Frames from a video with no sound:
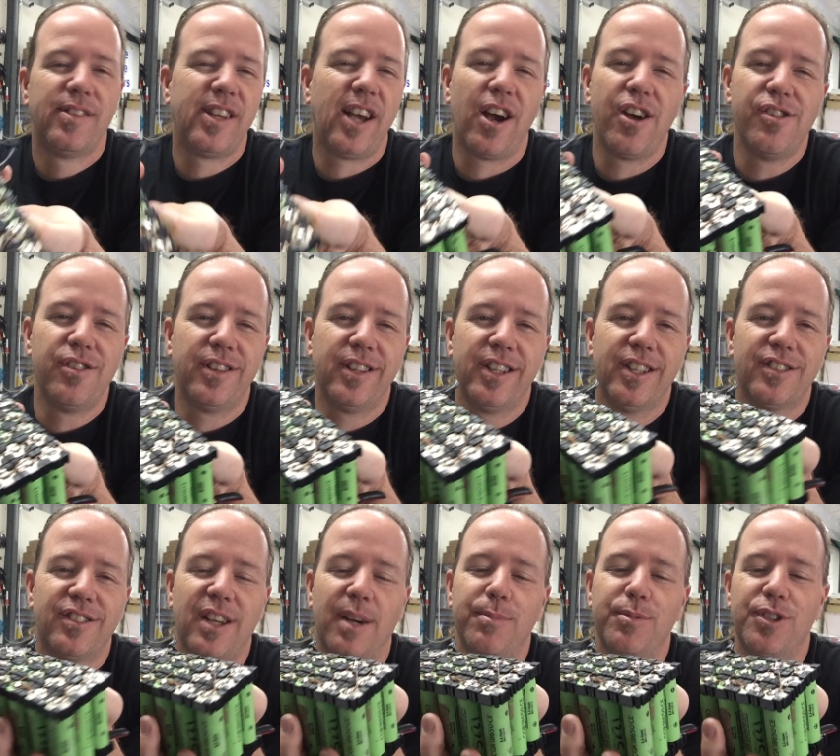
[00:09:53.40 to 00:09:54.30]
The
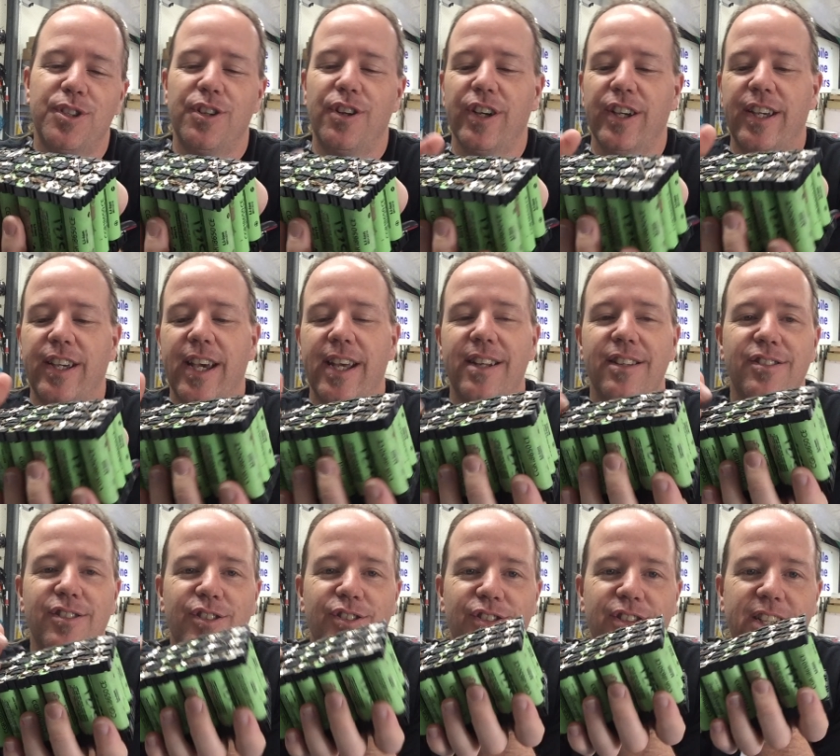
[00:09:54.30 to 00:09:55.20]
only assumption I can
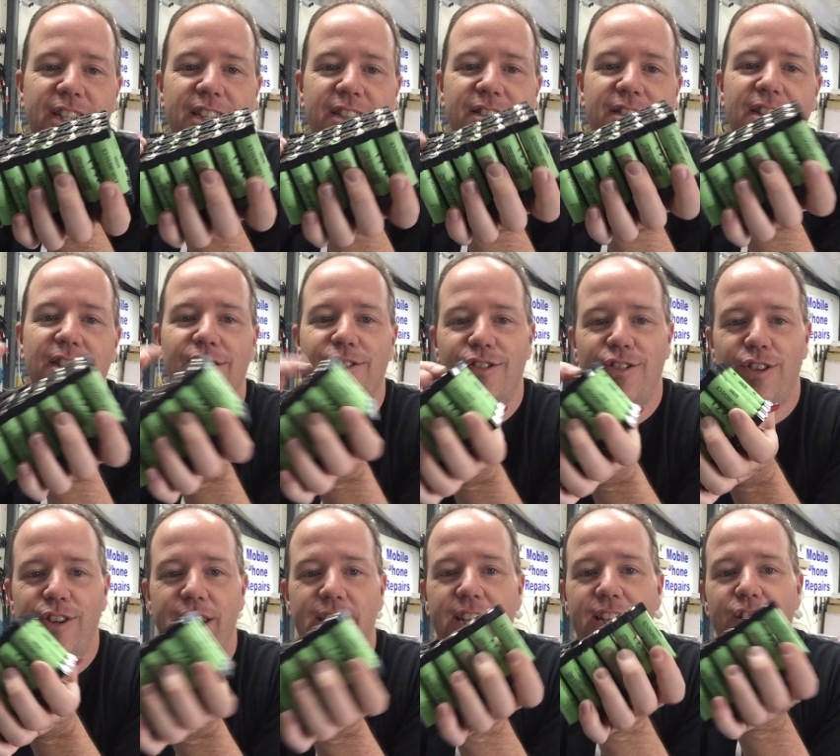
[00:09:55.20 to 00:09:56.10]
get is because these
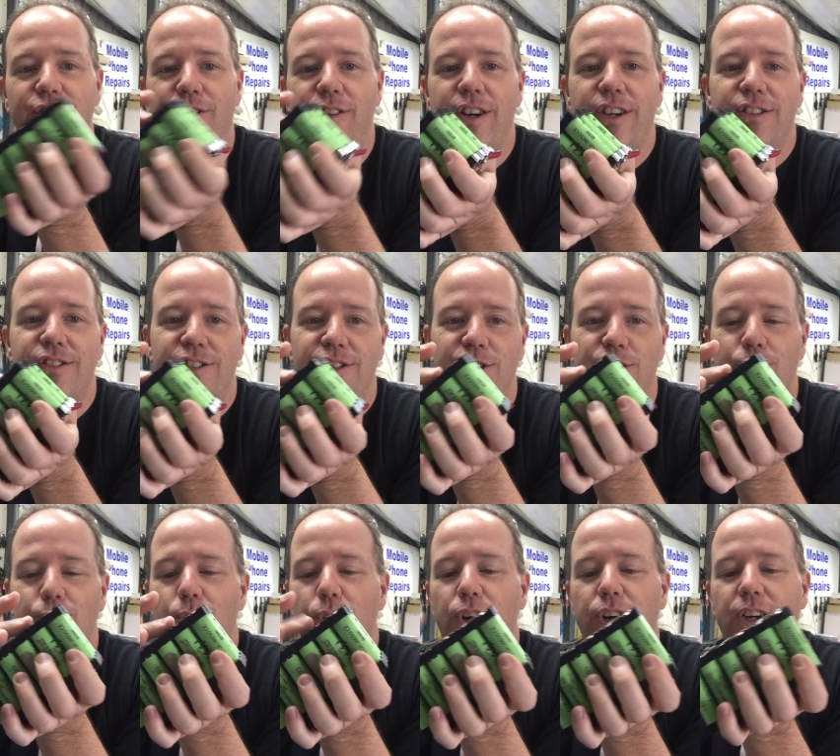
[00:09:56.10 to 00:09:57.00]
cells on either end
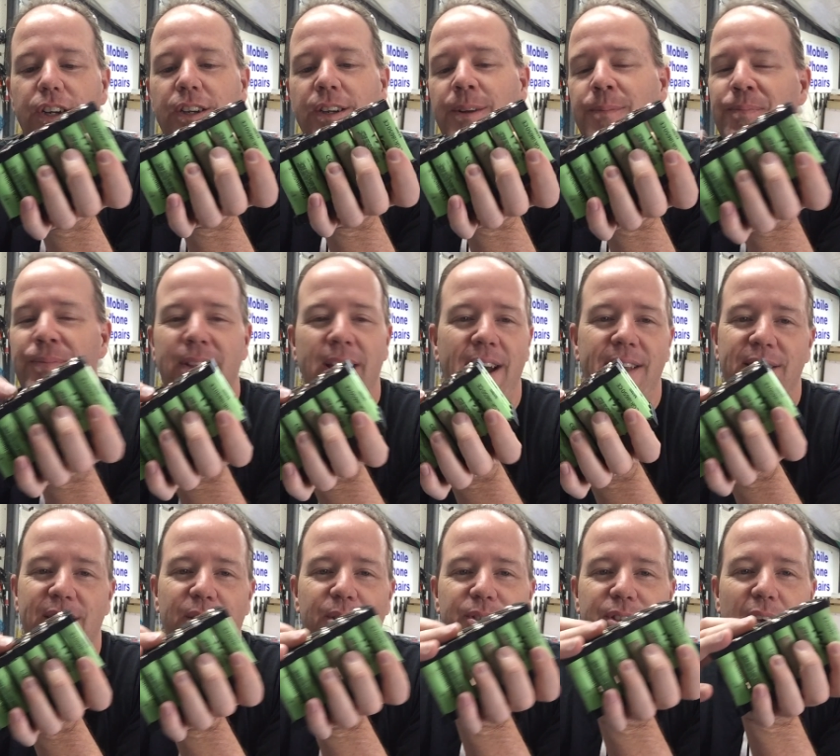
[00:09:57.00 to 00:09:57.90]
still work
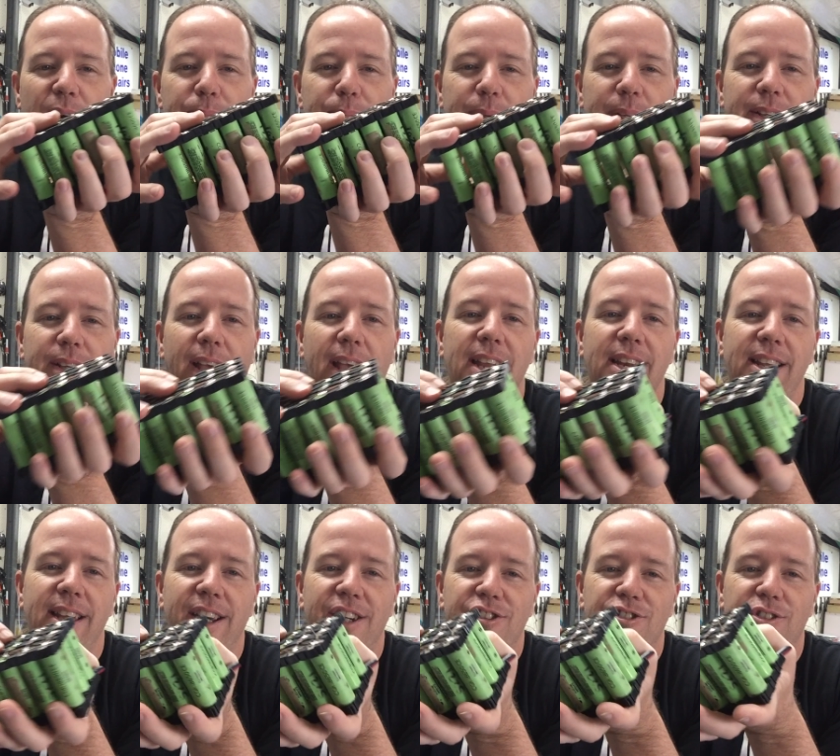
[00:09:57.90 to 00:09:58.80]
and they were dumping
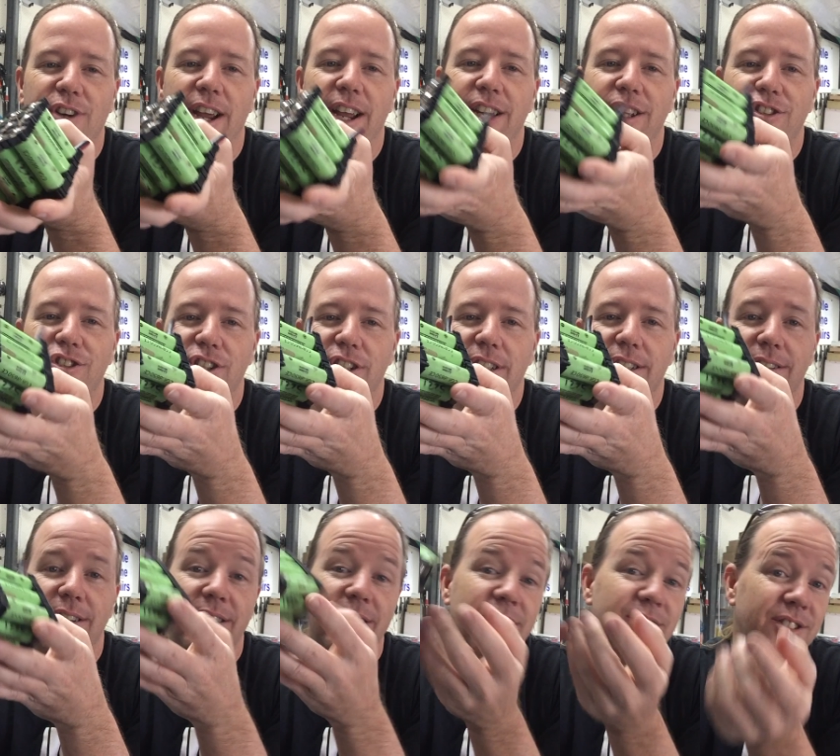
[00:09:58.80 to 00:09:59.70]
any extra
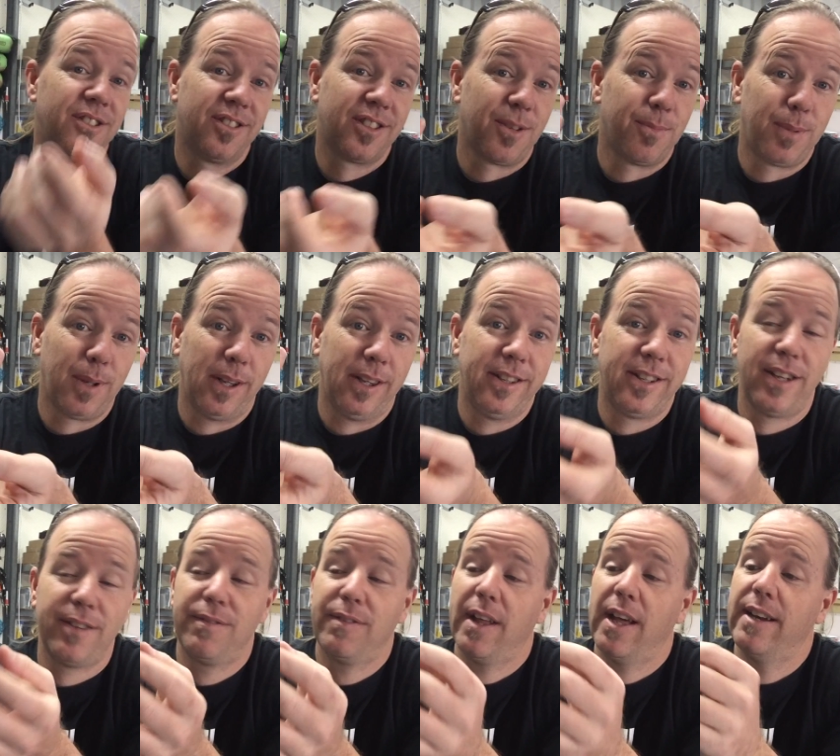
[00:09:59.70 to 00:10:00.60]
energy, and this is completely
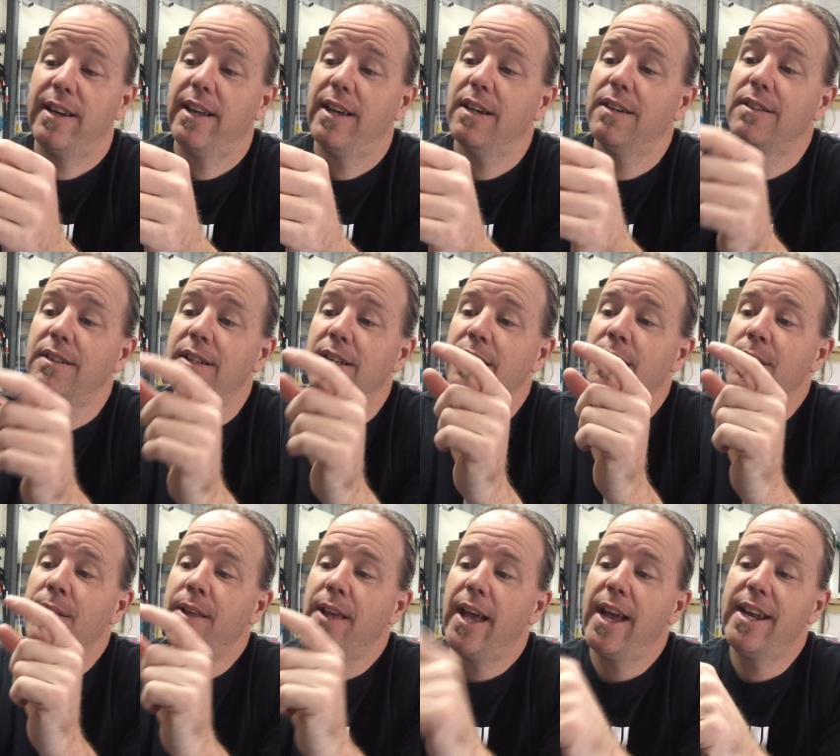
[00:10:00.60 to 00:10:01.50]
dead flat now,
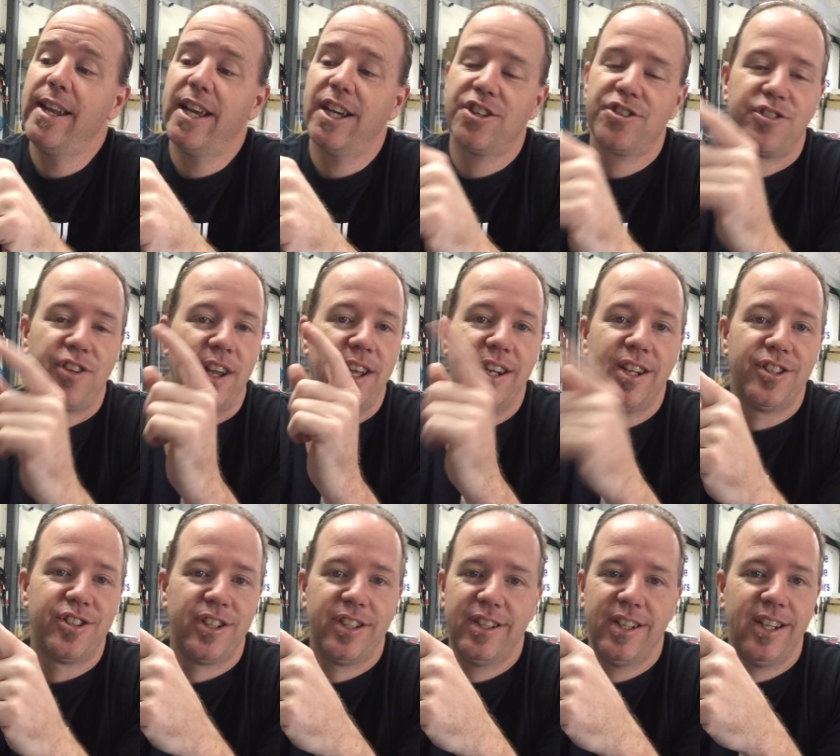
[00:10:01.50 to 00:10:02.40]
any extra
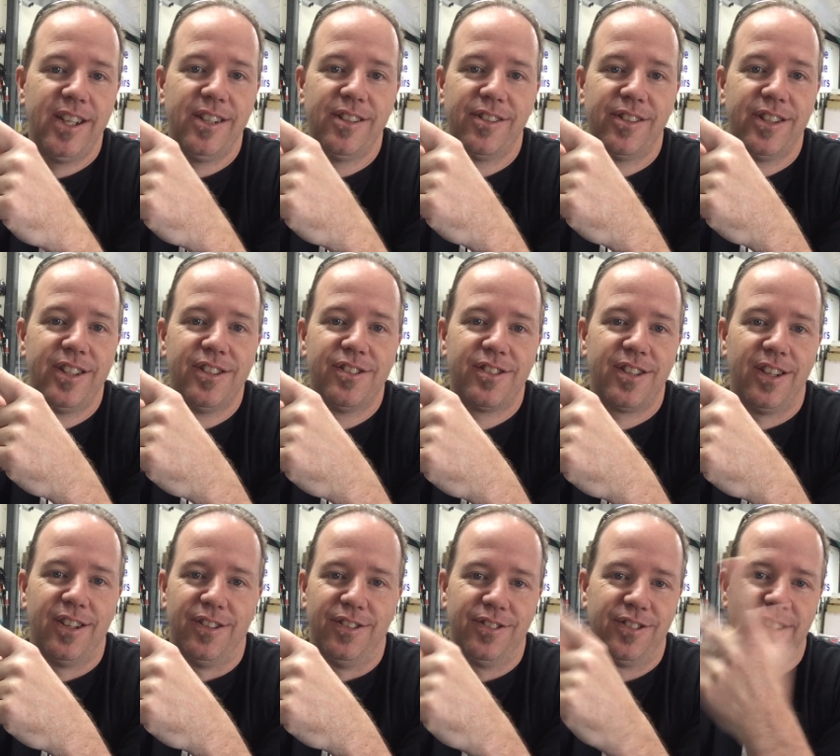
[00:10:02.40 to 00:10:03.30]
energy into these
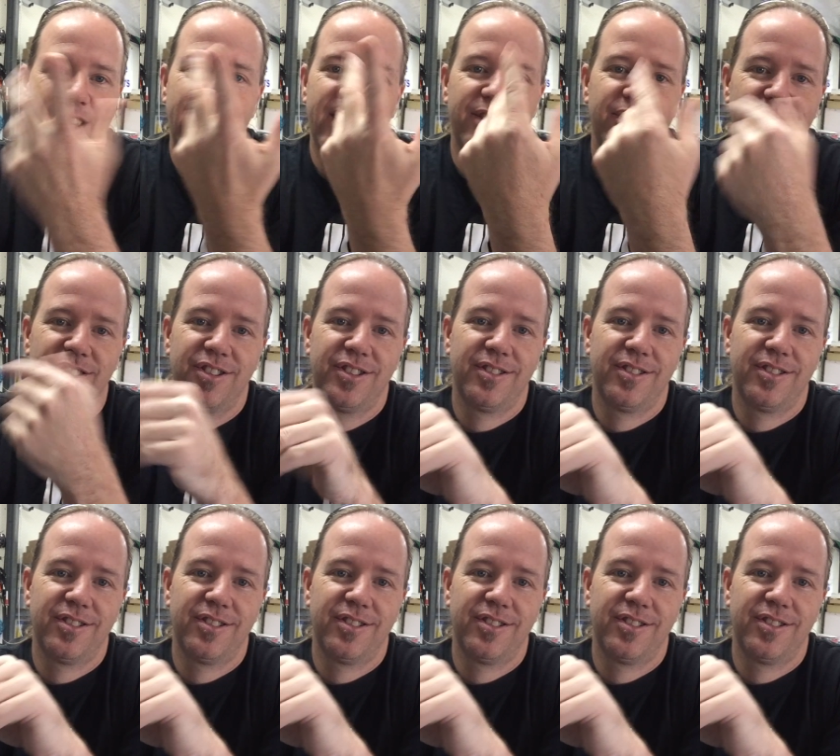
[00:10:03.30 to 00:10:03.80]
cells and